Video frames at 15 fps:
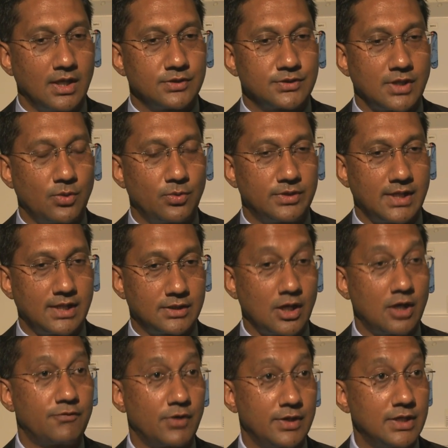So they'd
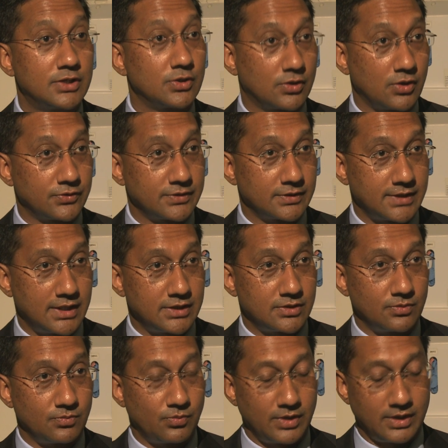go for initial
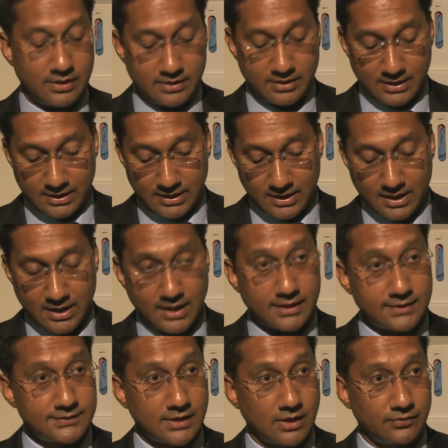consultation with the
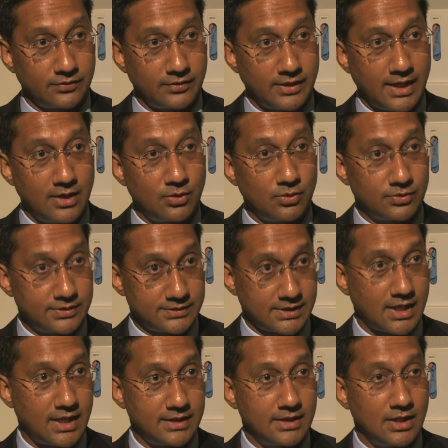consultant there, who will
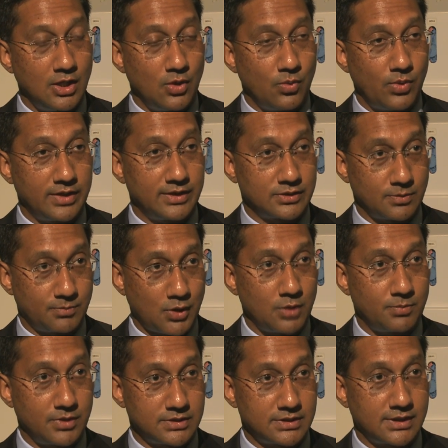decide whether it's
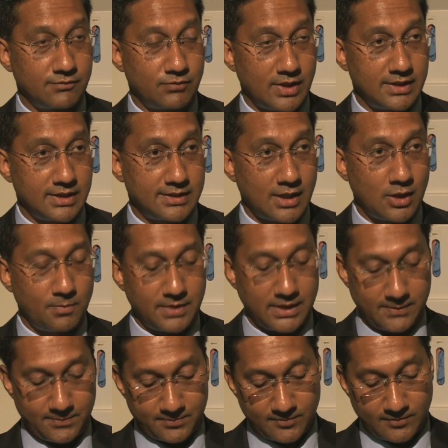appropriate to give
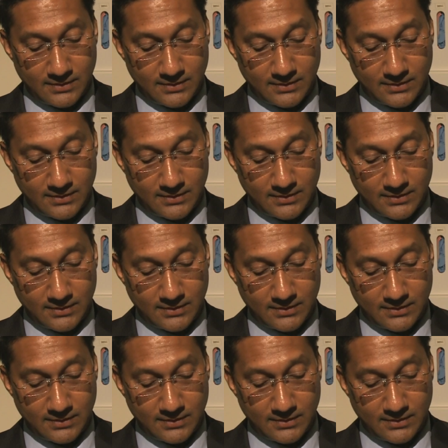radiotherapy.